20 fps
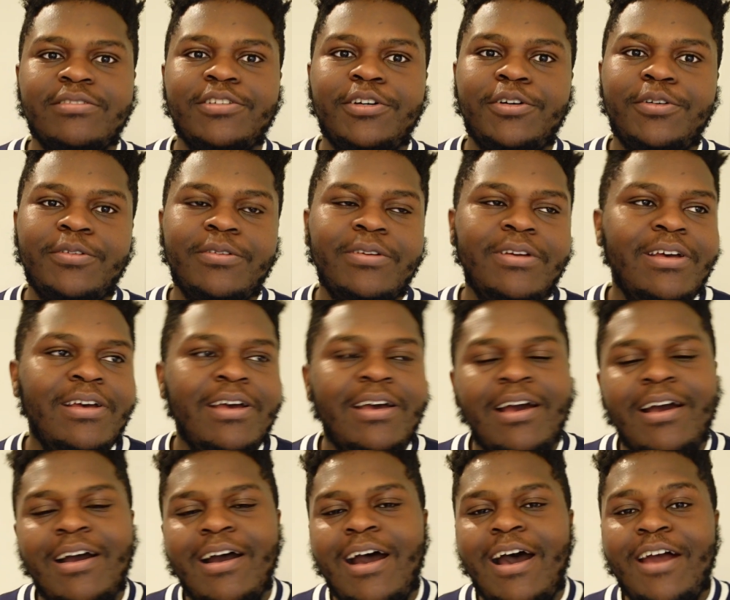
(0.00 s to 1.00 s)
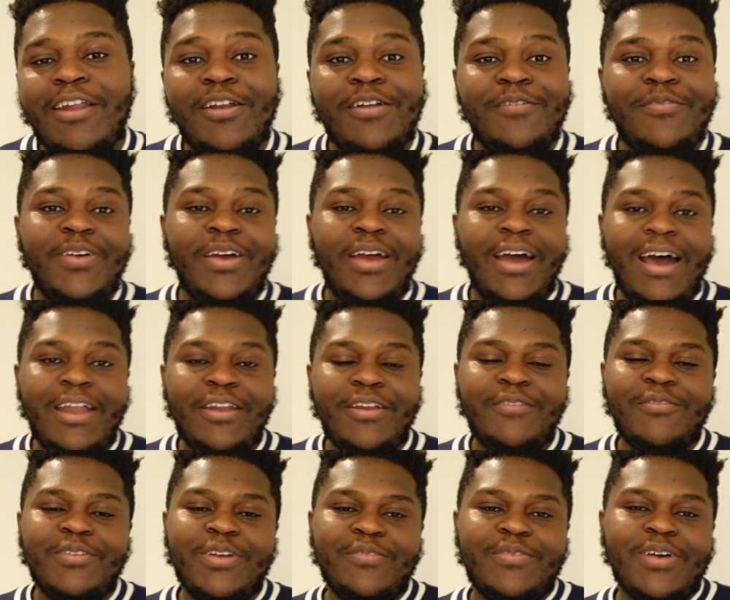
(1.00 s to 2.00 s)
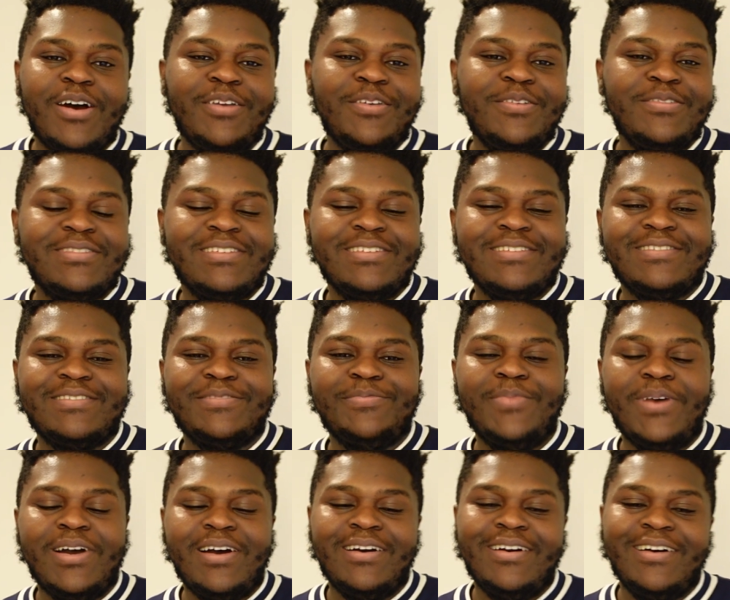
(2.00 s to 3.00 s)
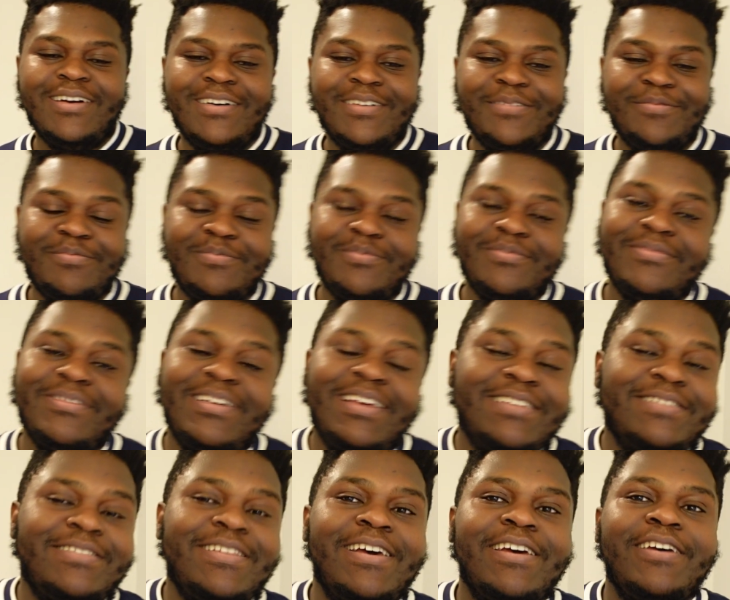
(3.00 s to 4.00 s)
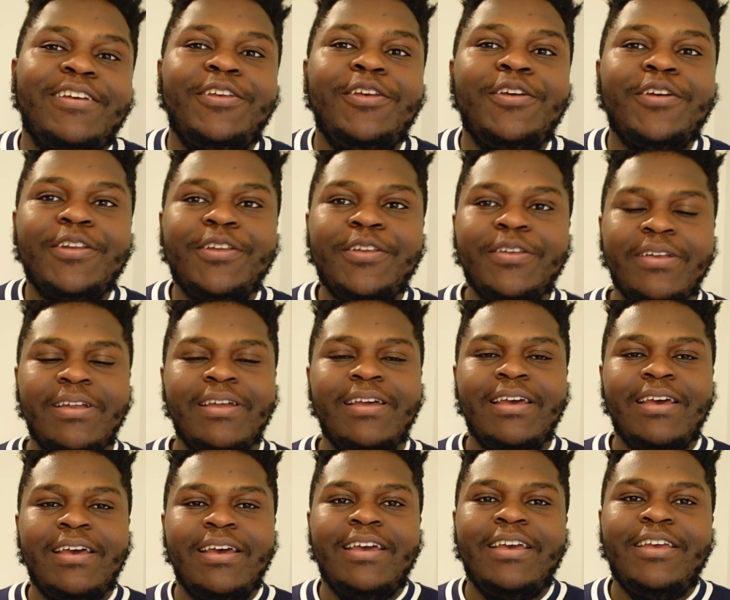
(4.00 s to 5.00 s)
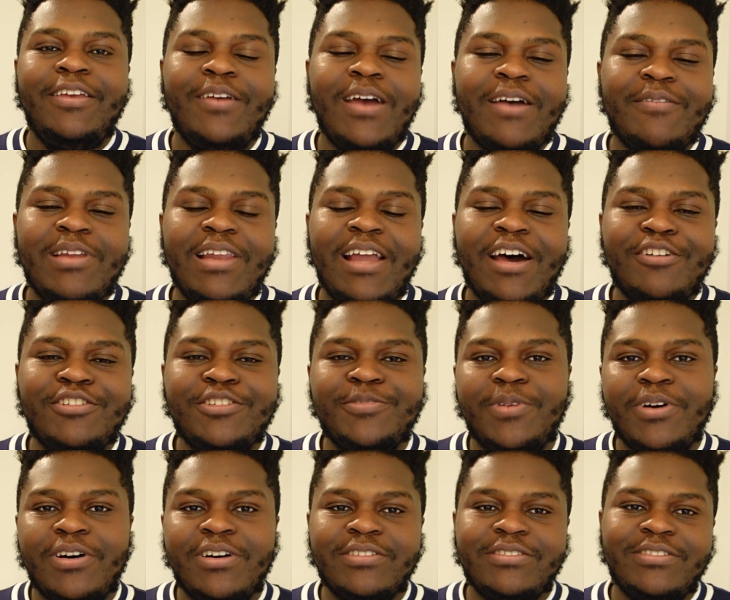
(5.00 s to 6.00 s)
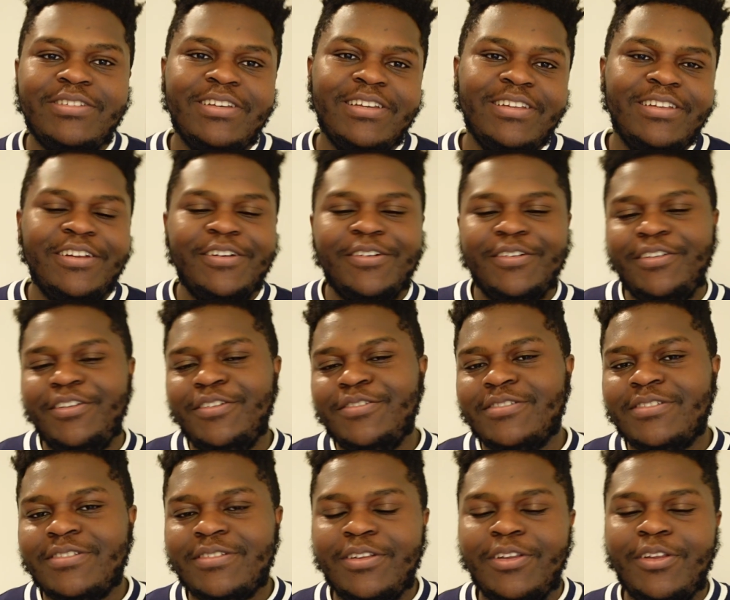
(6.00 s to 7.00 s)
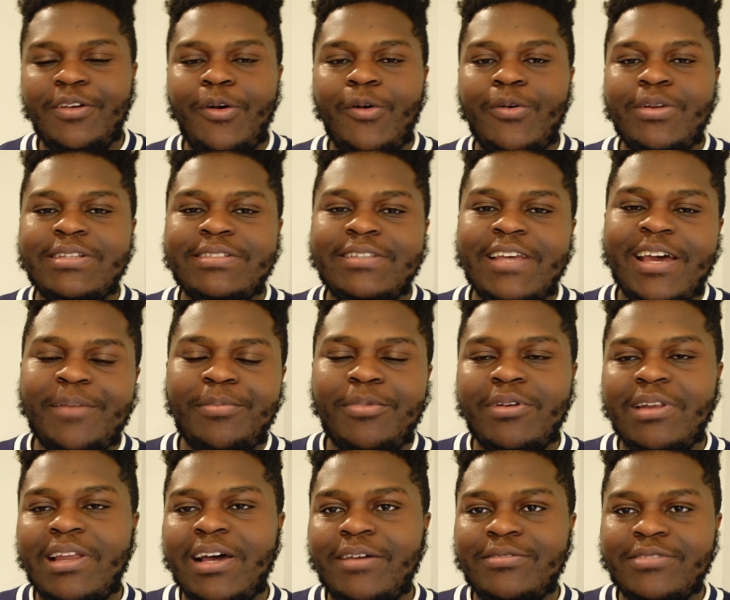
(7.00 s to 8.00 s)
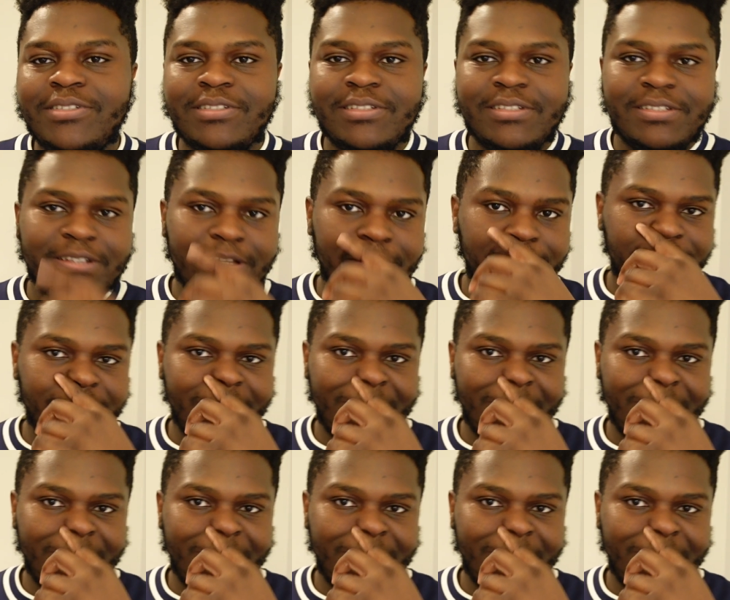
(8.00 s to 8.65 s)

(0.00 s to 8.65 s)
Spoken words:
So I don't even know if I'll use this, but it's there. You have a lounge pass. You can use all these airport lounges and stuff.